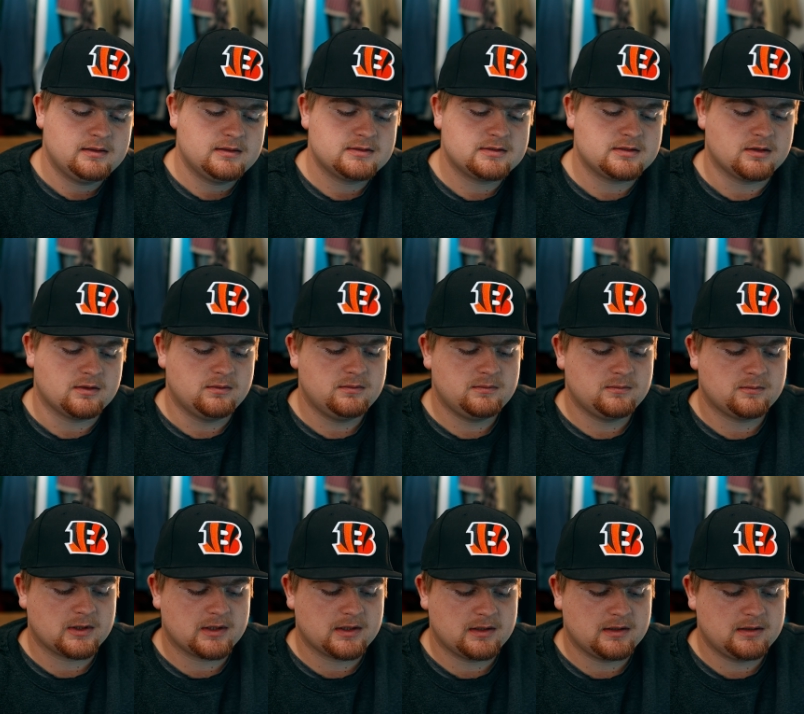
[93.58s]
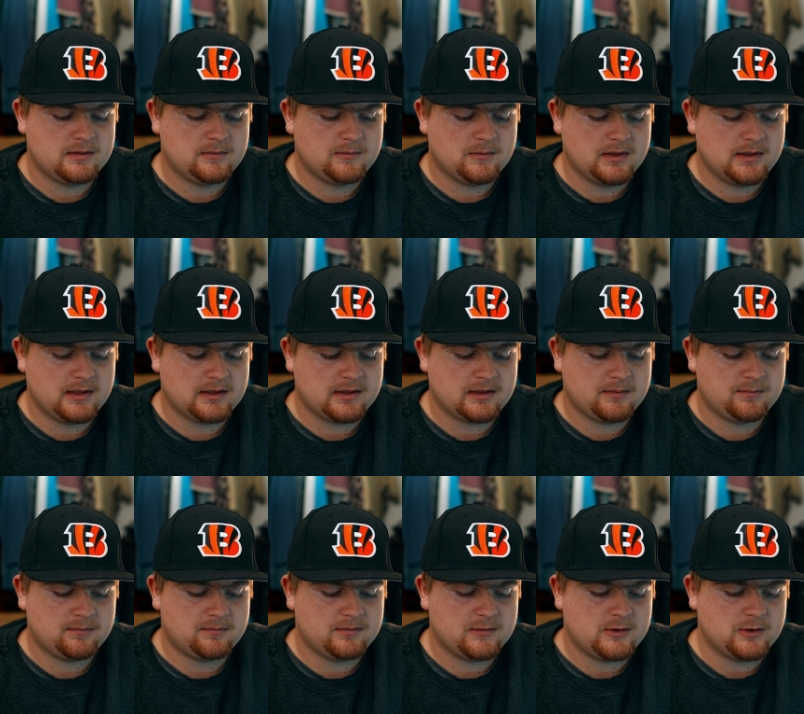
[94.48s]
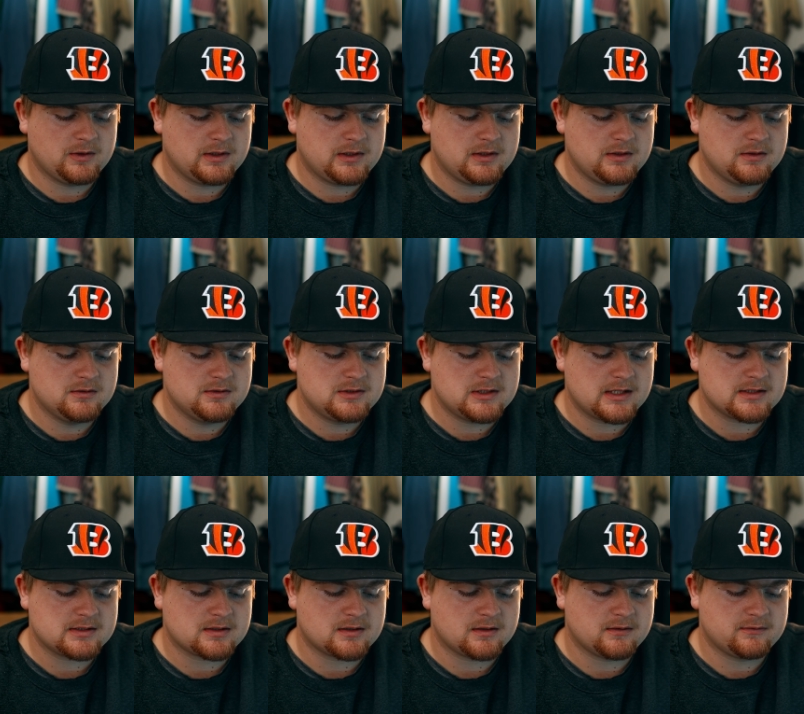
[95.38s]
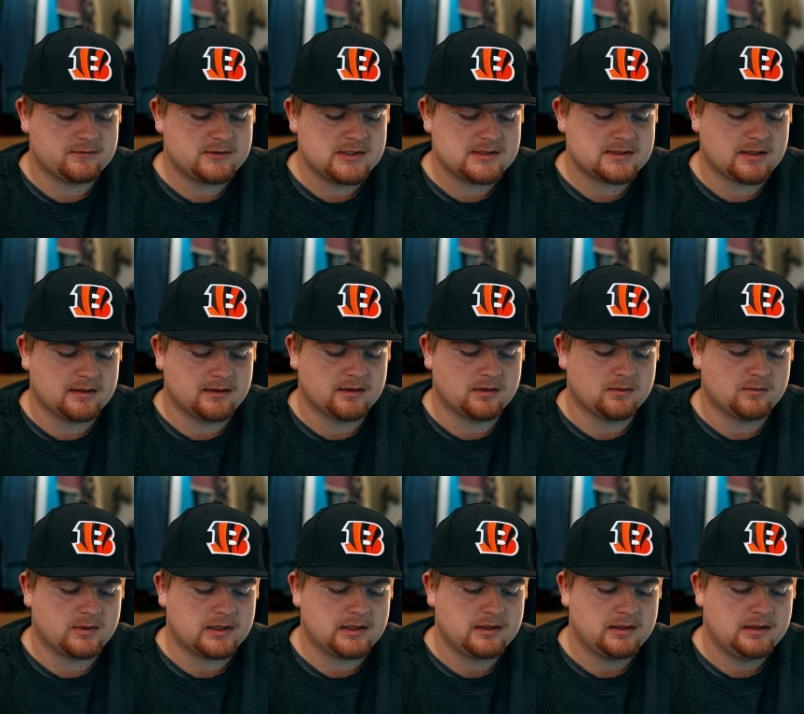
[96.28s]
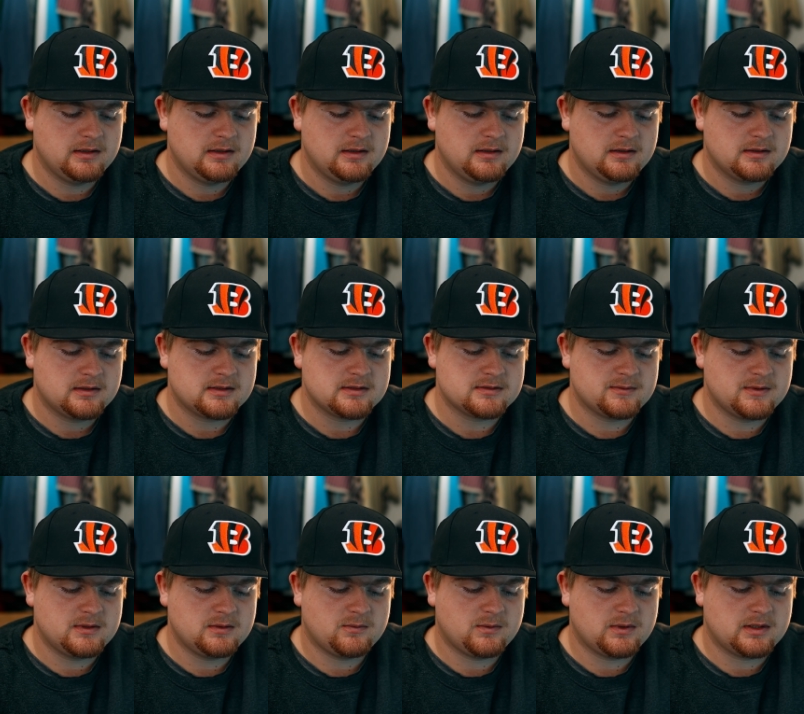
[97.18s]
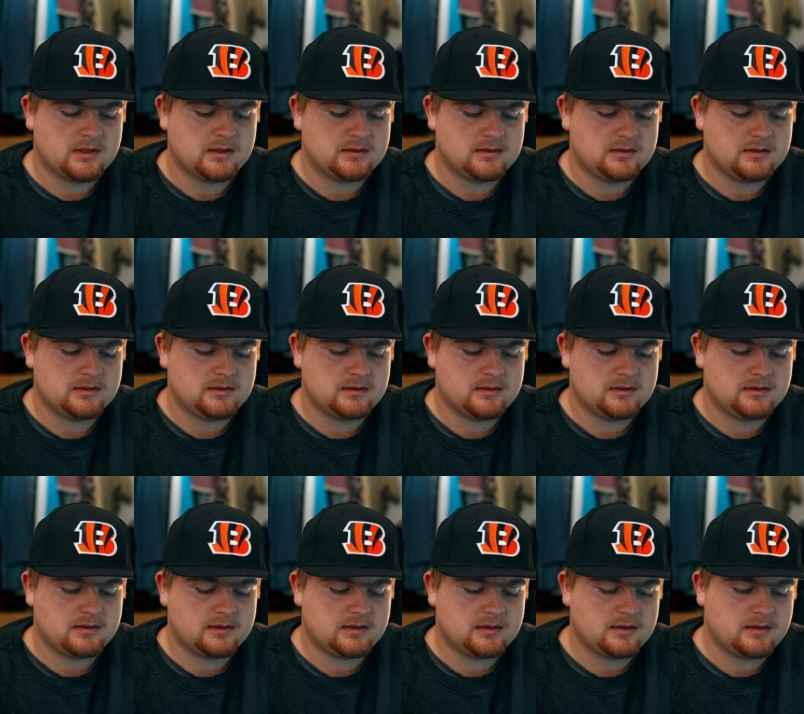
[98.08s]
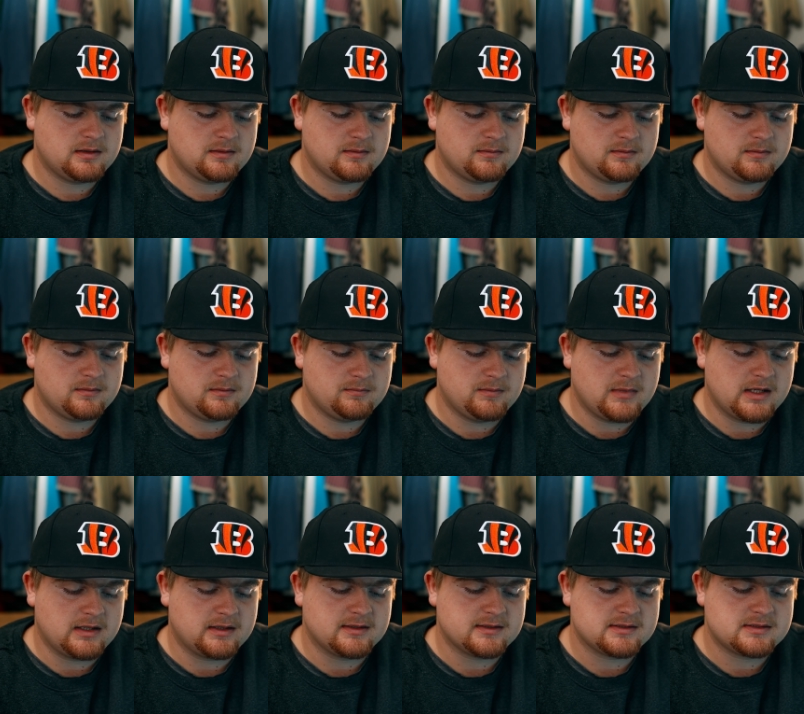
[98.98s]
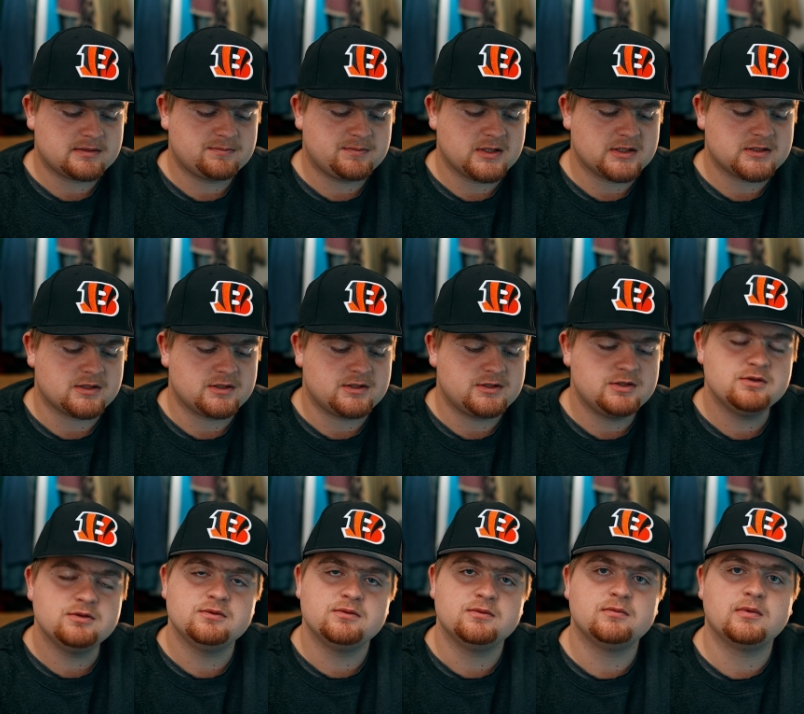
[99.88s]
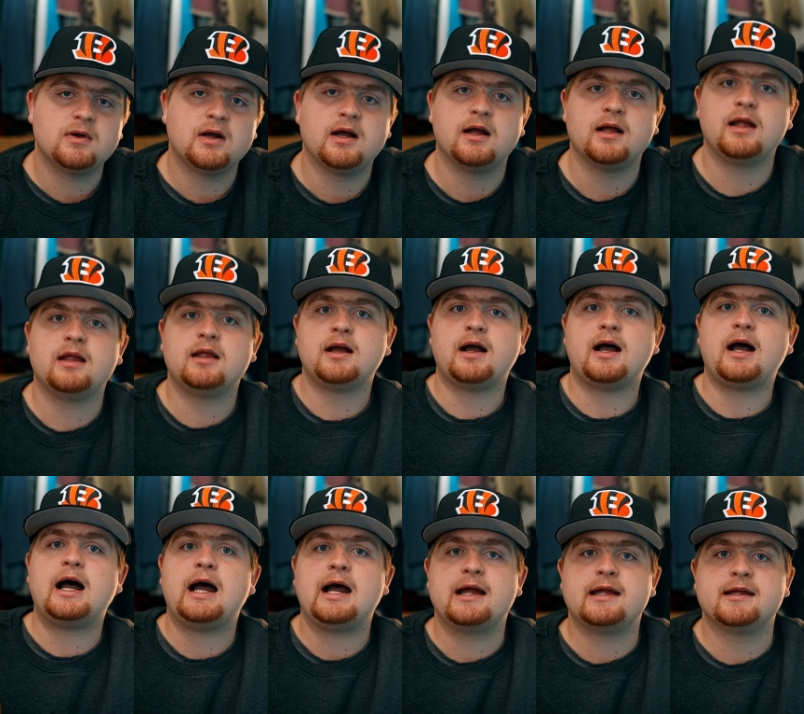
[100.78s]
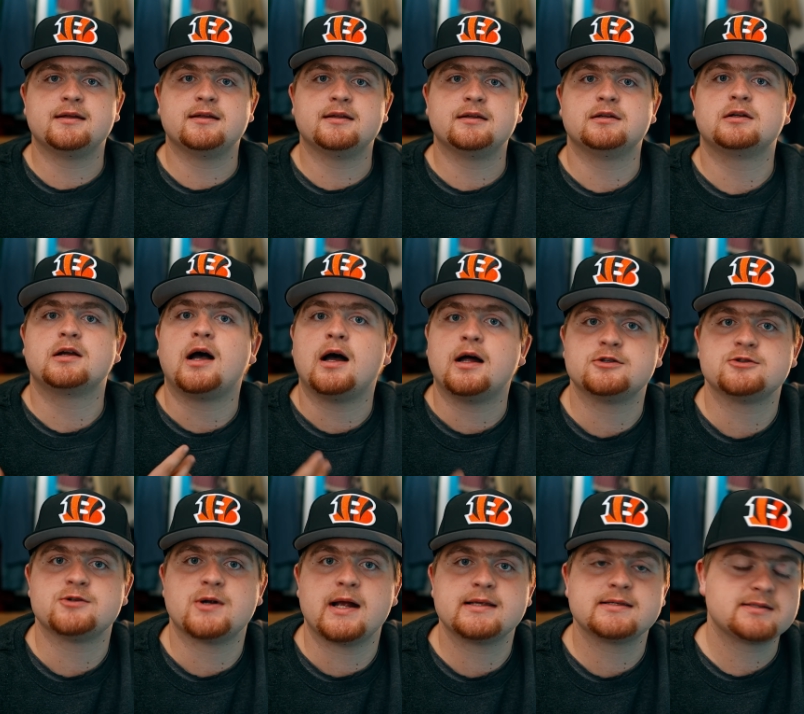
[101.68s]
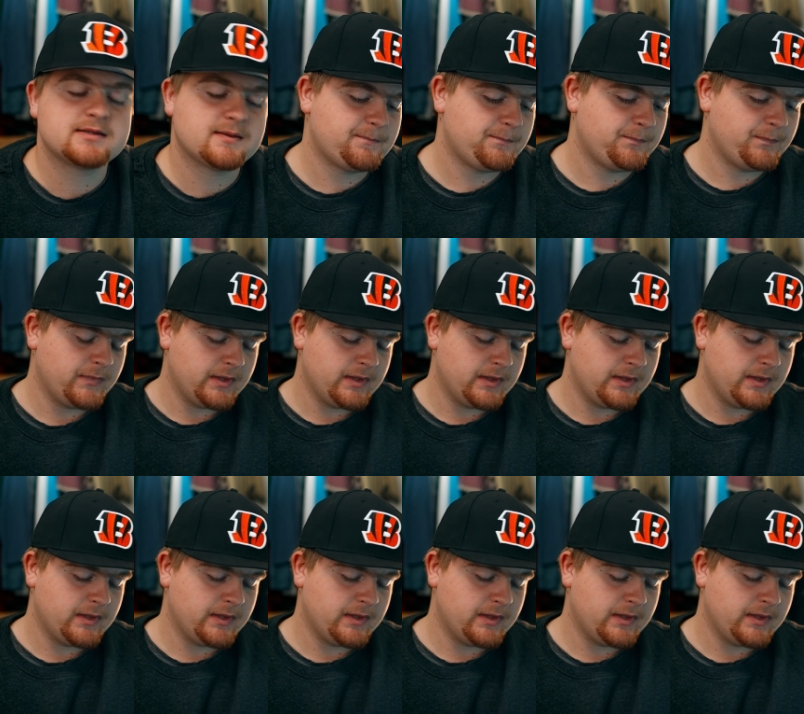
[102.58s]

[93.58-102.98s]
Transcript: So we're gonna we're not gonna do a huge S curve, just a little one, because we don't want to make this picture too uh, high in contrast.